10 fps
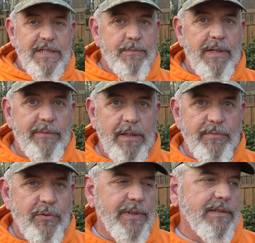me explain what I'm
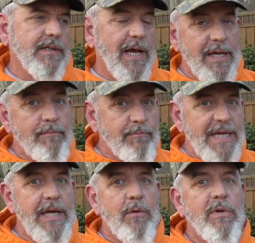doing. I am
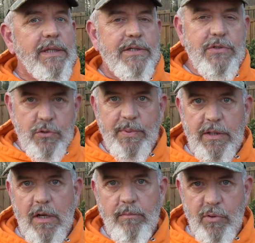making one of these super
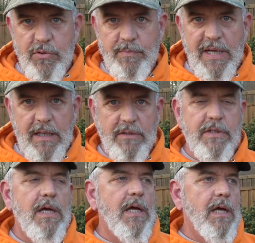compost
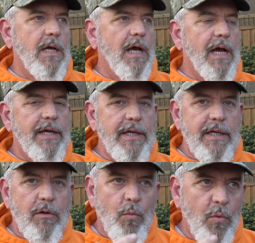piles.
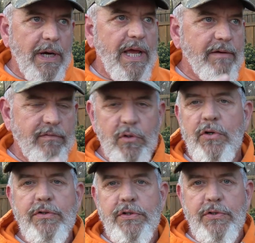What I have
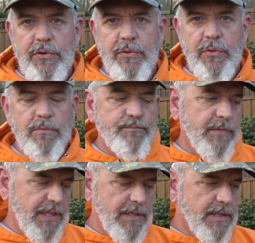learned to do
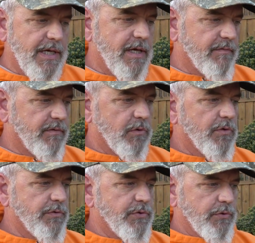is I have
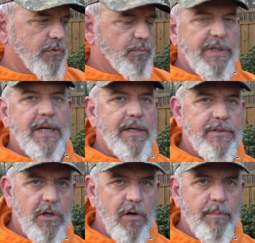learned to put out a
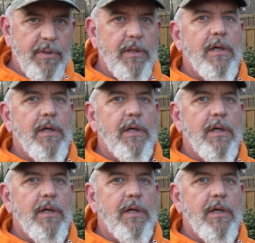tarp,